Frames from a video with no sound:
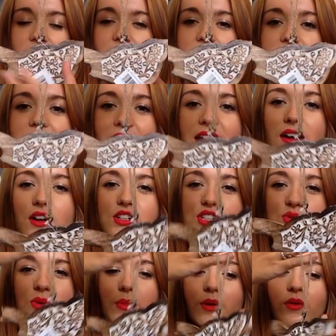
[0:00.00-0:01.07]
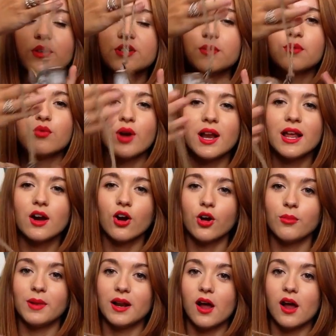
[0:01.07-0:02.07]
And again, I just want my room to be really homely.